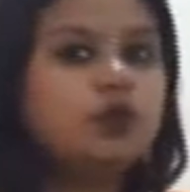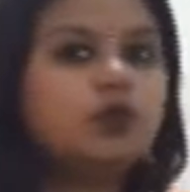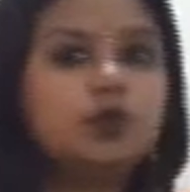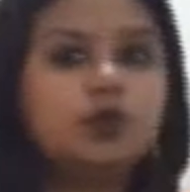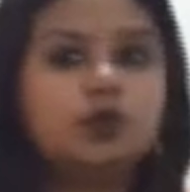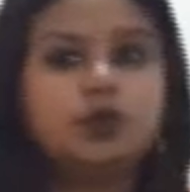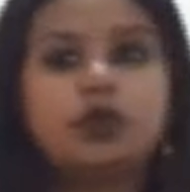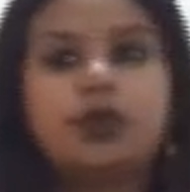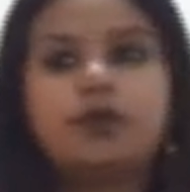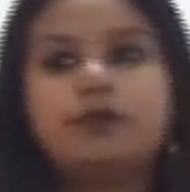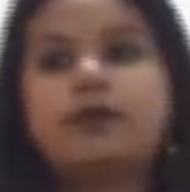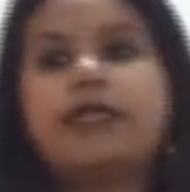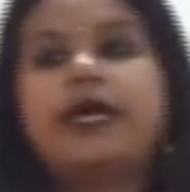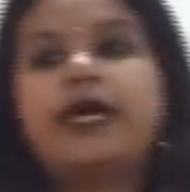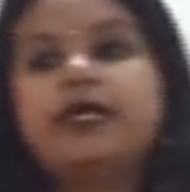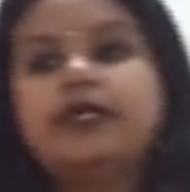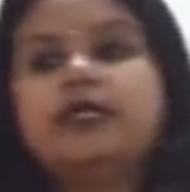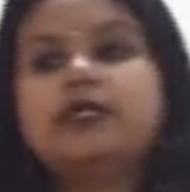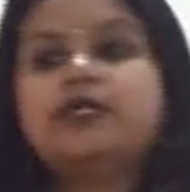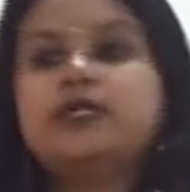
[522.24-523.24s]
to
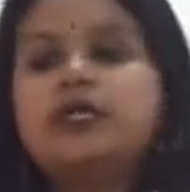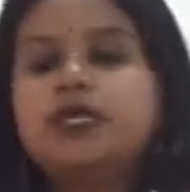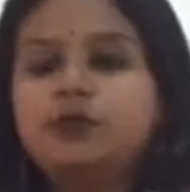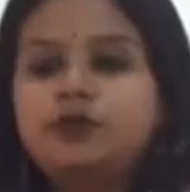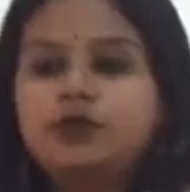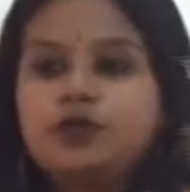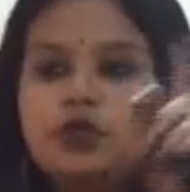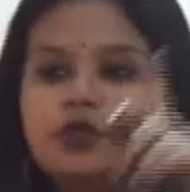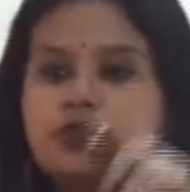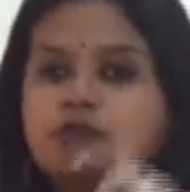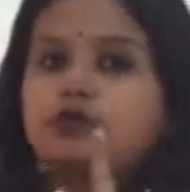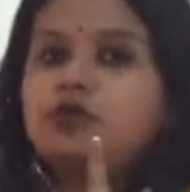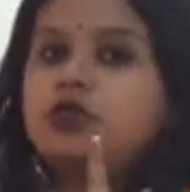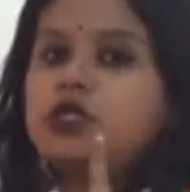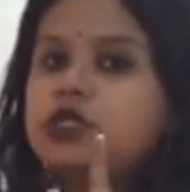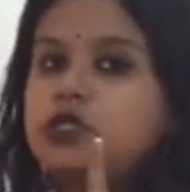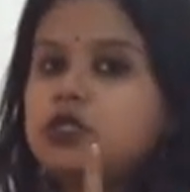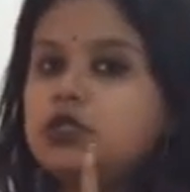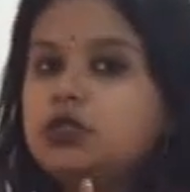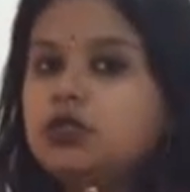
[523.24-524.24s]
apply the same
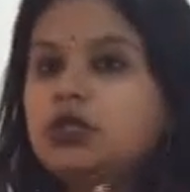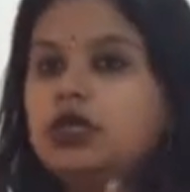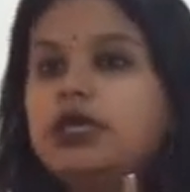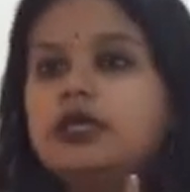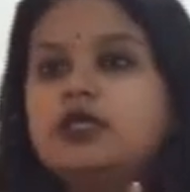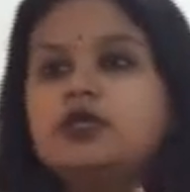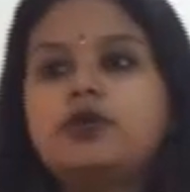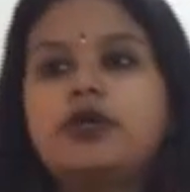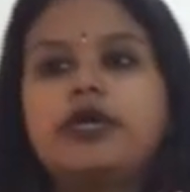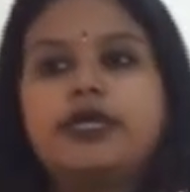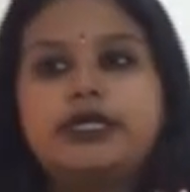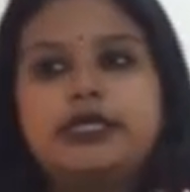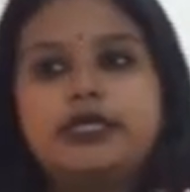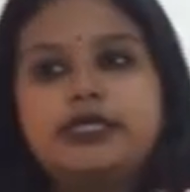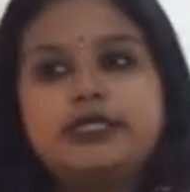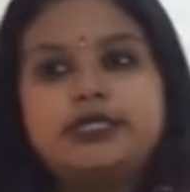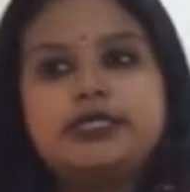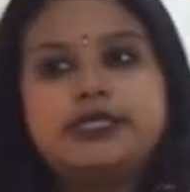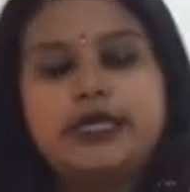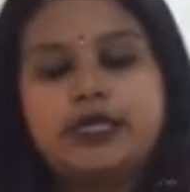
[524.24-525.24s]
transformation in right
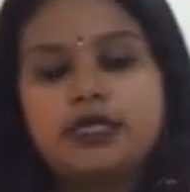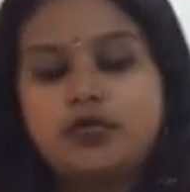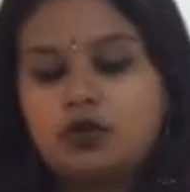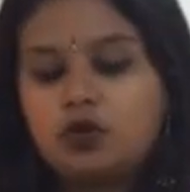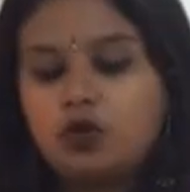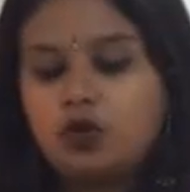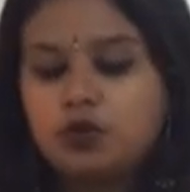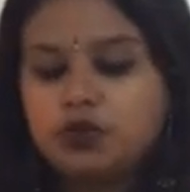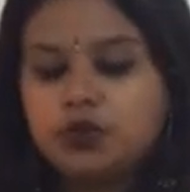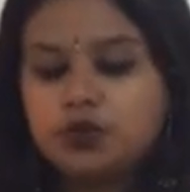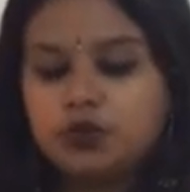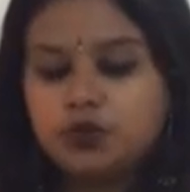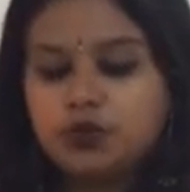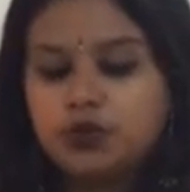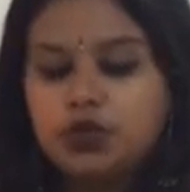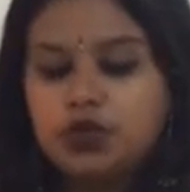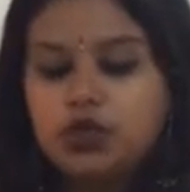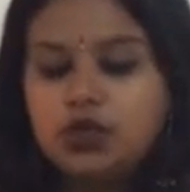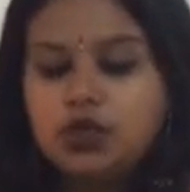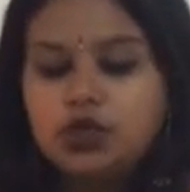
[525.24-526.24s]
hand side also.
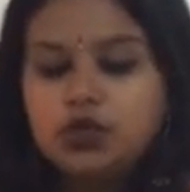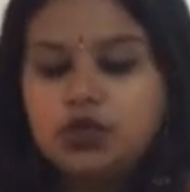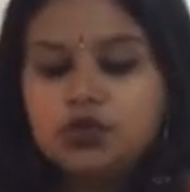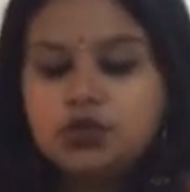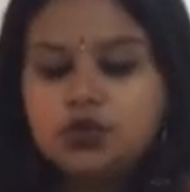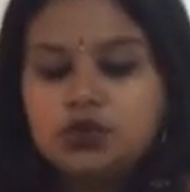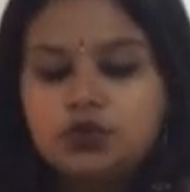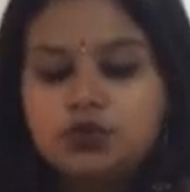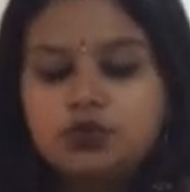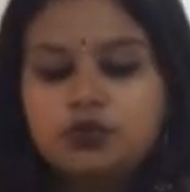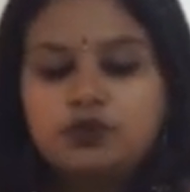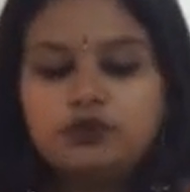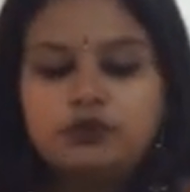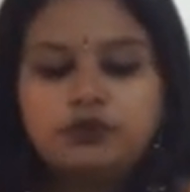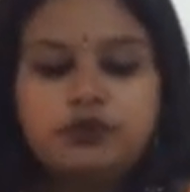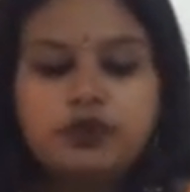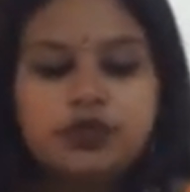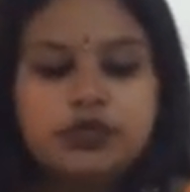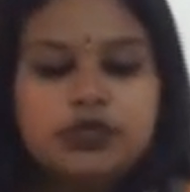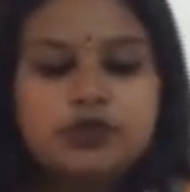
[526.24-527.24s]
So
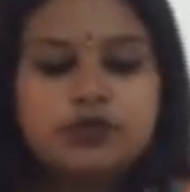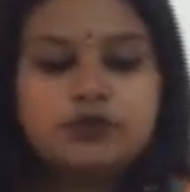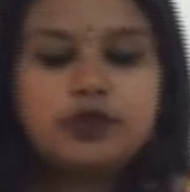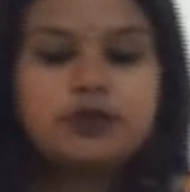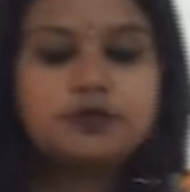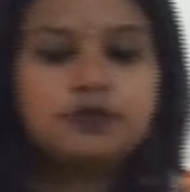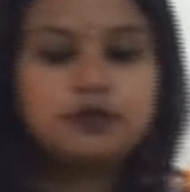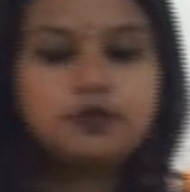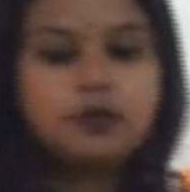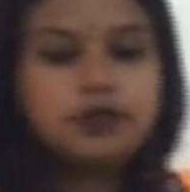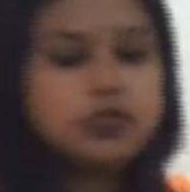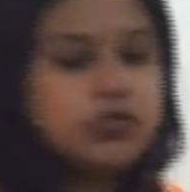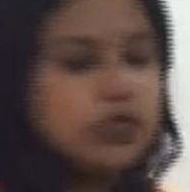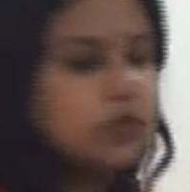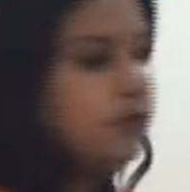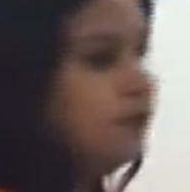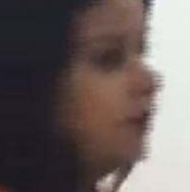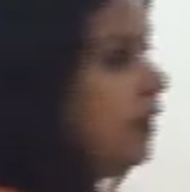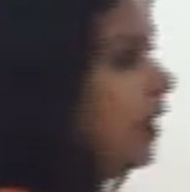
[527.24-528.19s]
for this transformation